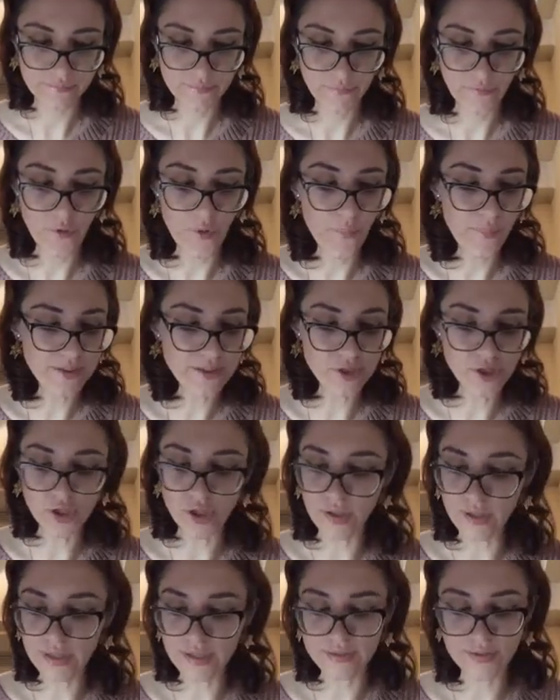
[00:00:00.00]
for
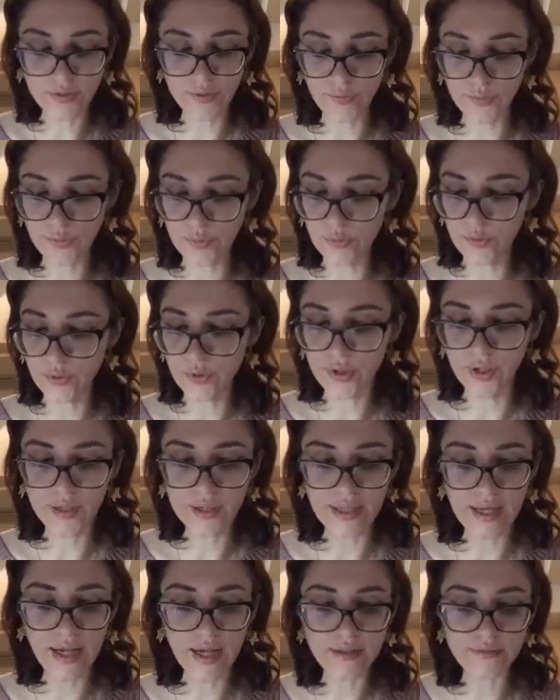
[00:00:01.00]
majority of you, you're
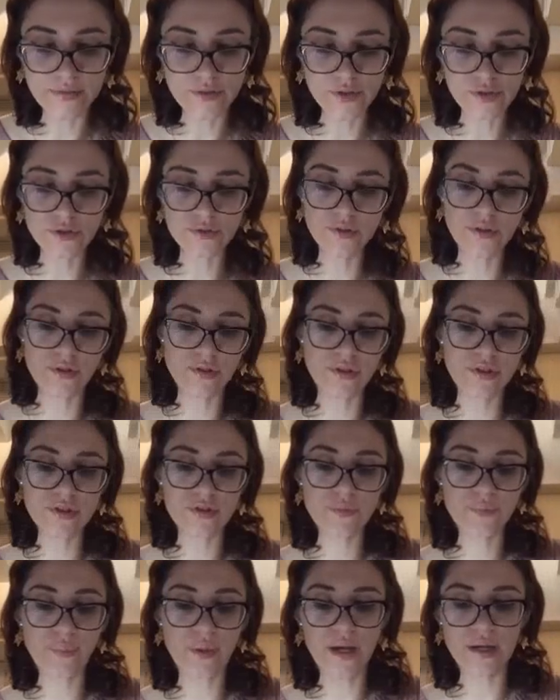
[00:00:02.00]
gonna have it sooner,
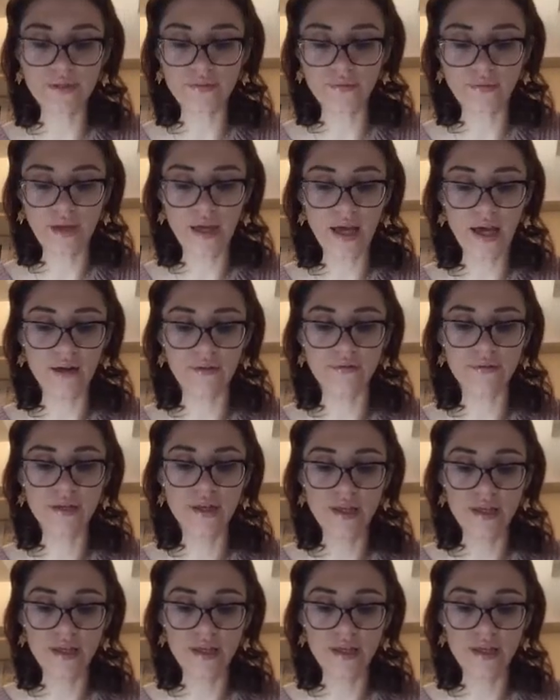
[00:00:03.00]
despite we have